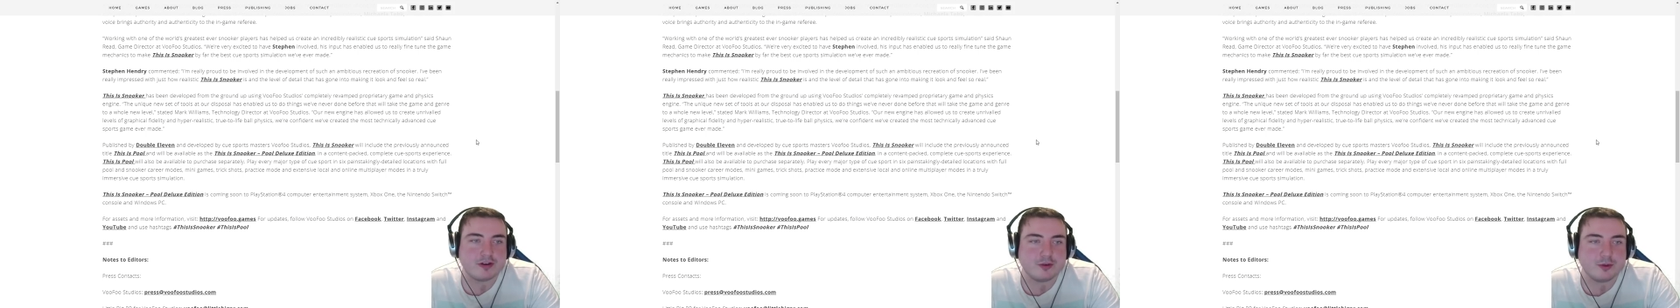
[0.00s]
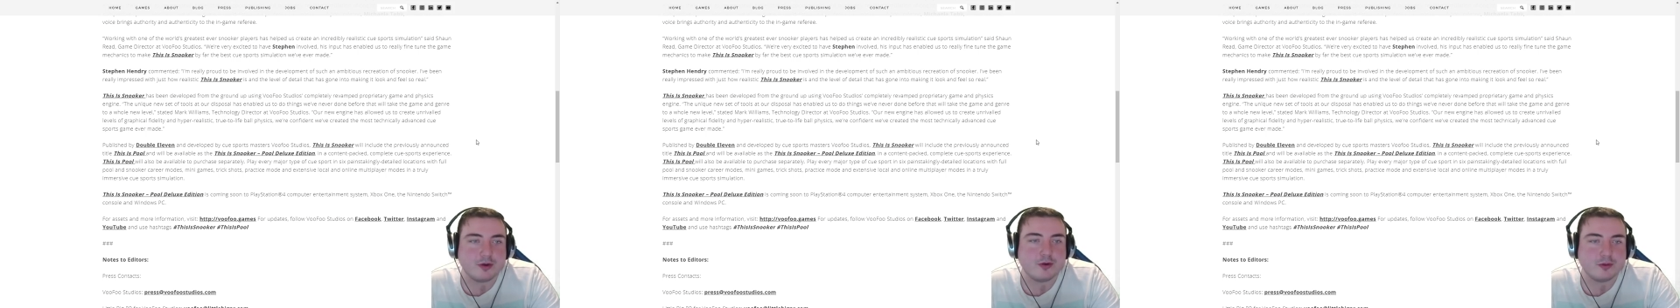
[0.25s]

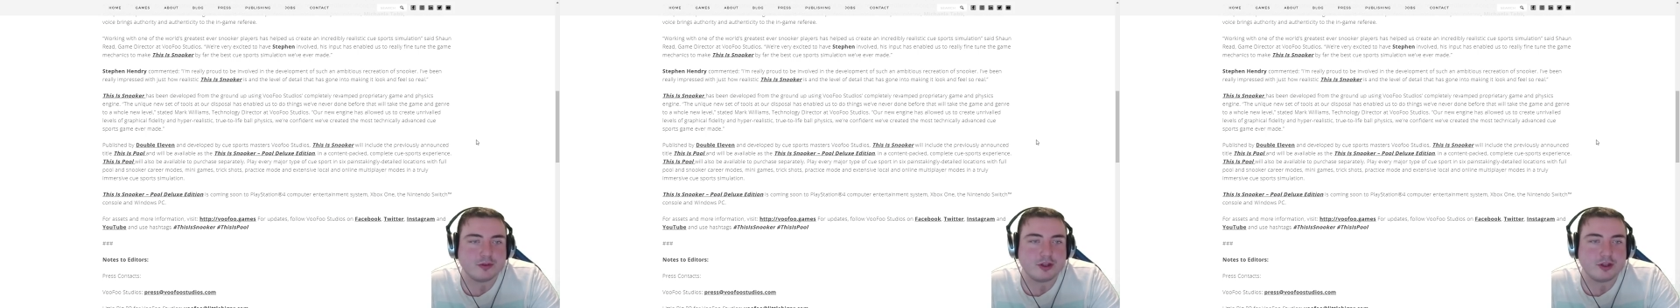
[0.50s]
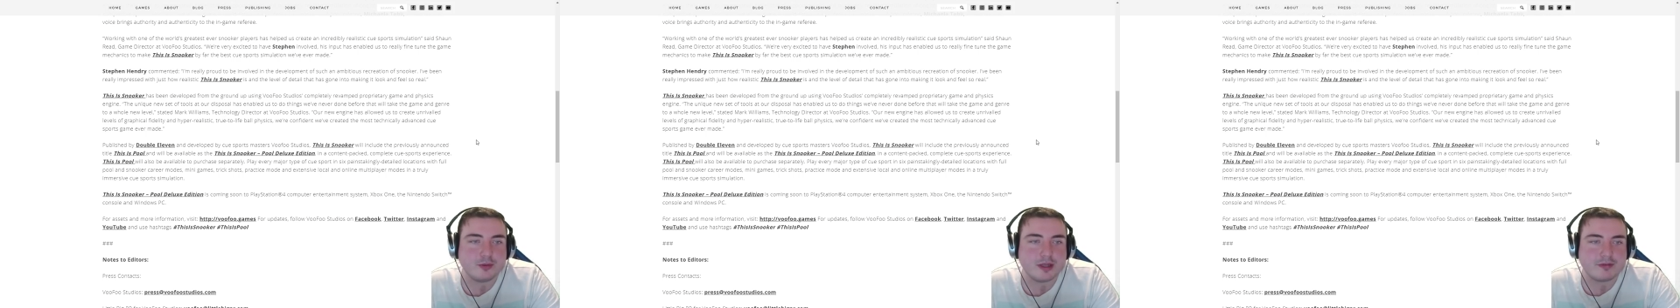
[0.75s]
to a whole
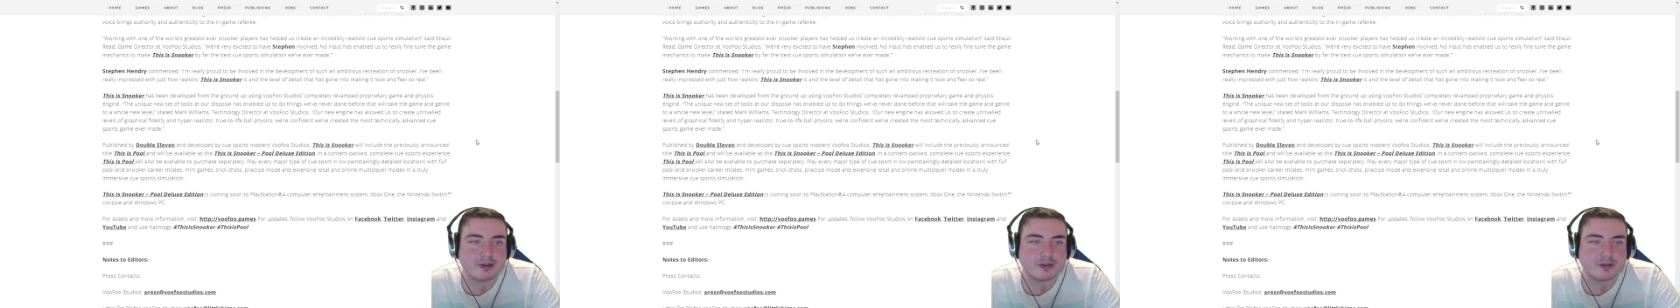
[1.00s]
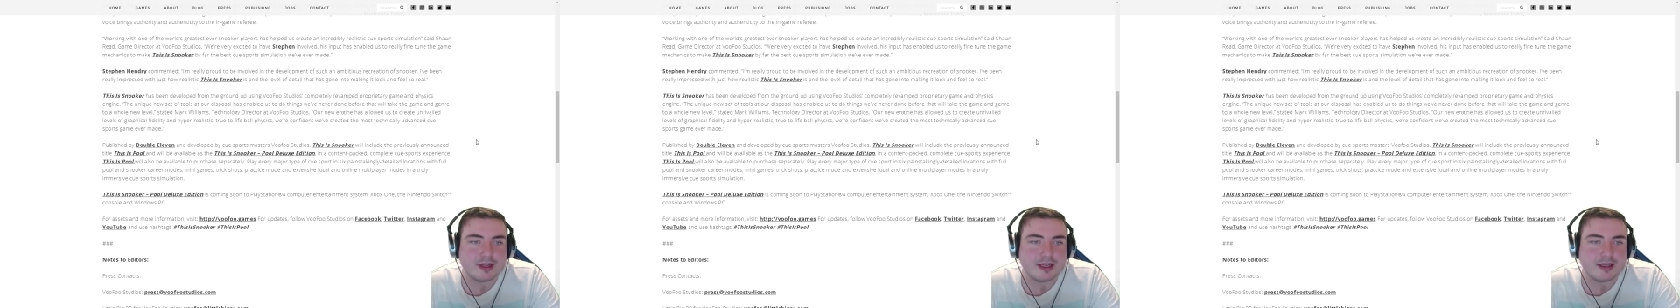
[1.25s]
new level
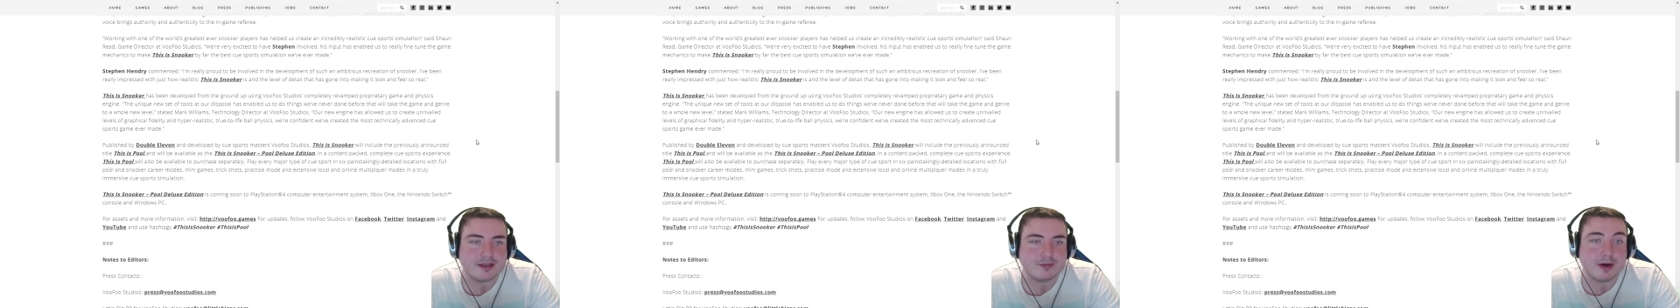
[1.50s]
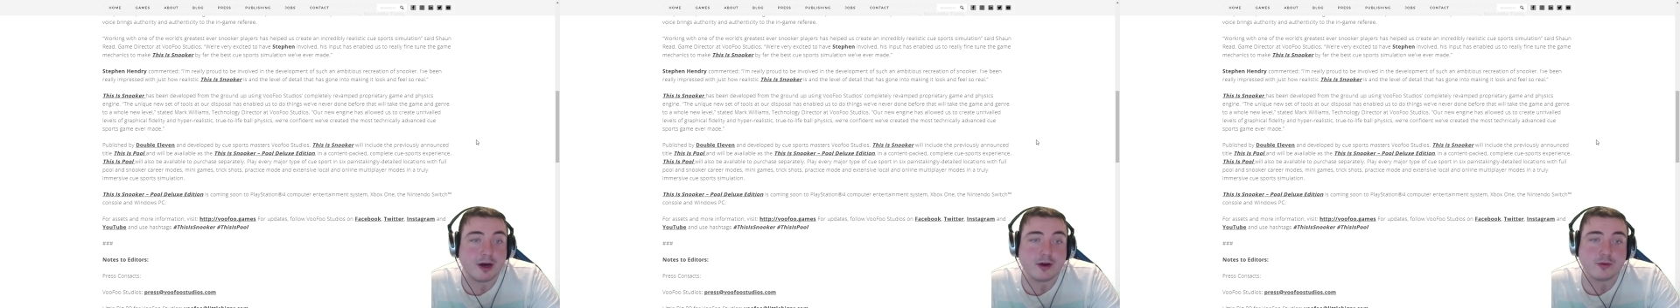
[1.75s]
stated
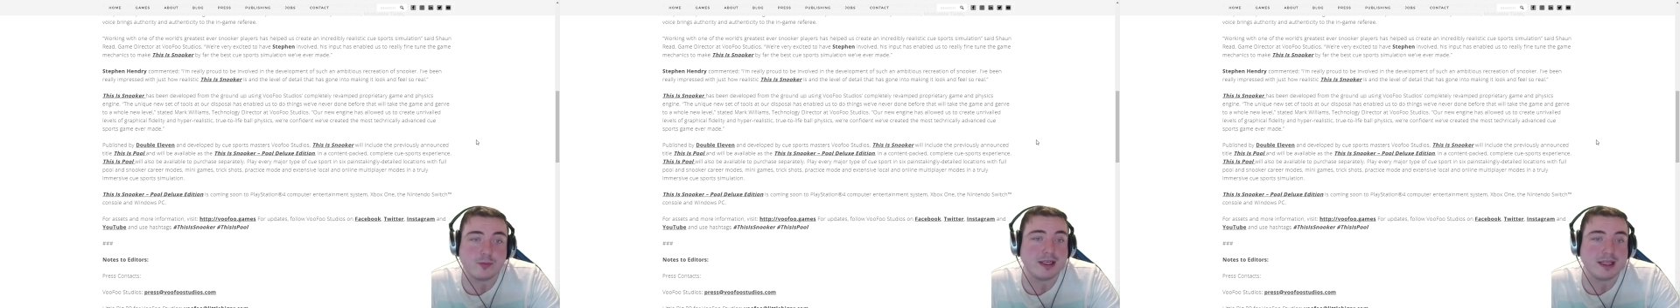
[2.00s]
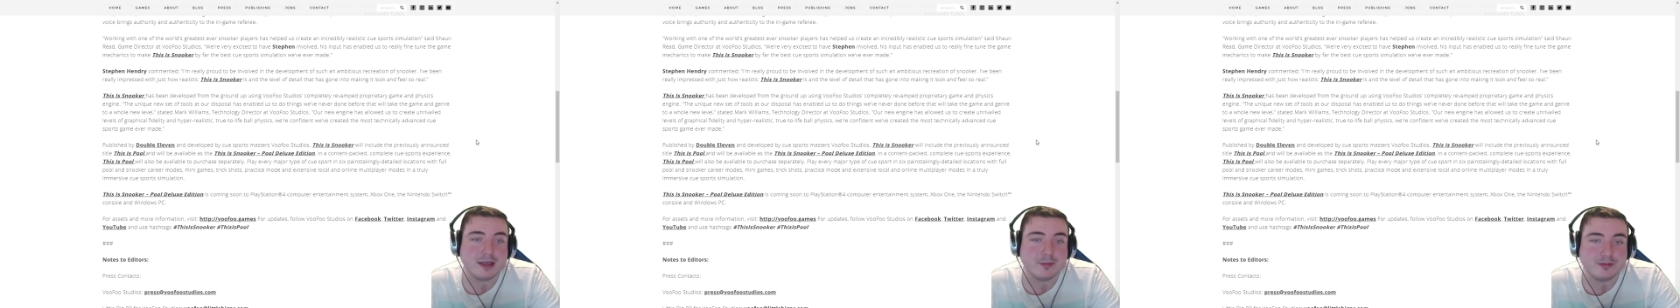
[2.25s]
Mark
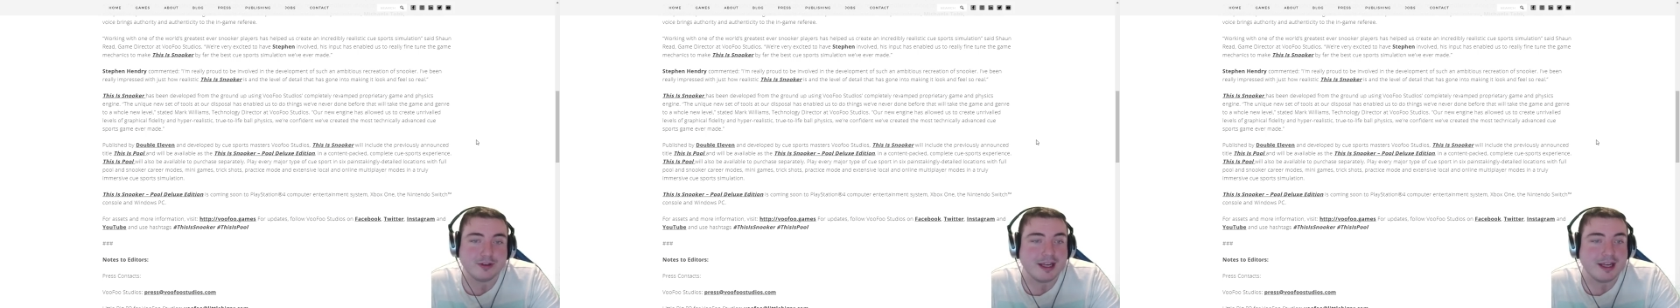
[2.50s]
Williams.